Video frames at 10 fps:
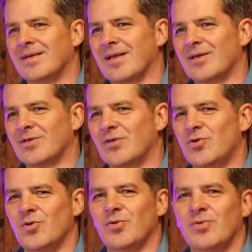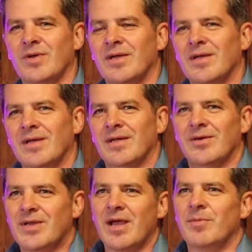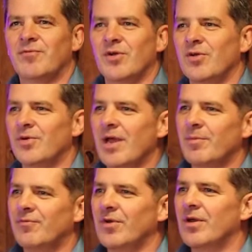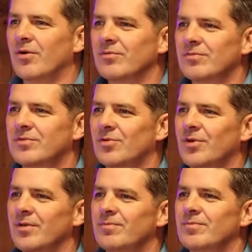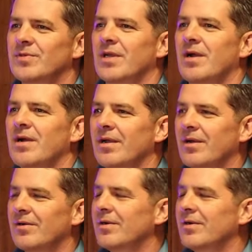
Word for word: like it's a do, you're damned if you do, damned if you don't sort of scenario.